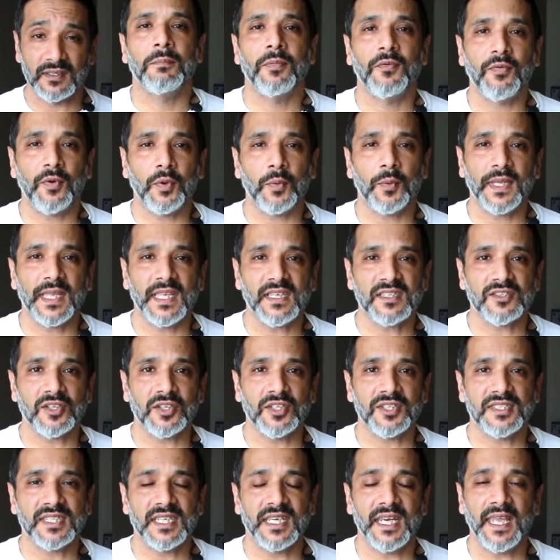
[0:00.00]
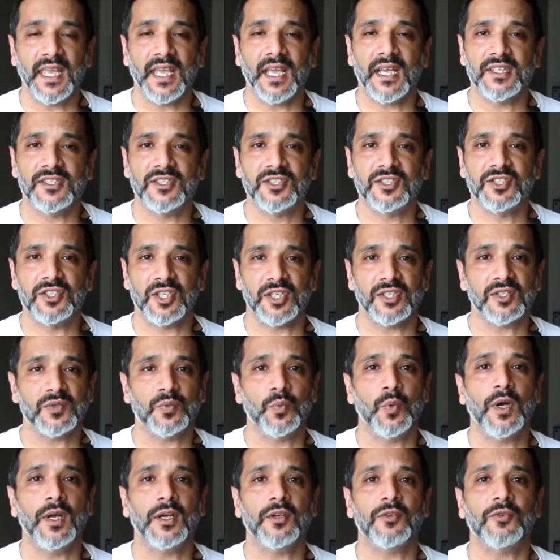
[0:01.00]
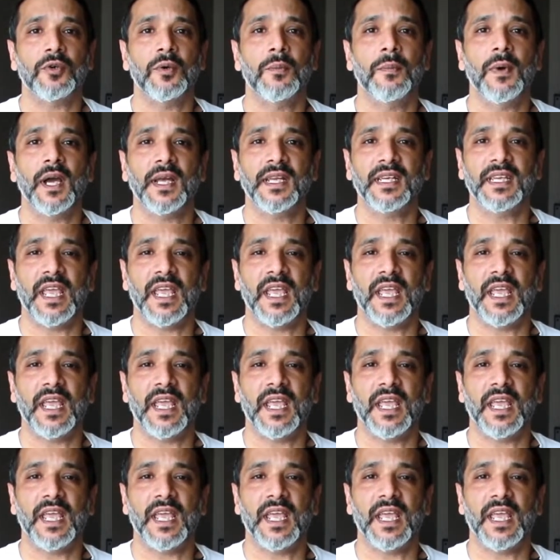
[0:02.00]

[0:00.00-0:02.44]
Before we get started today, I just want to remind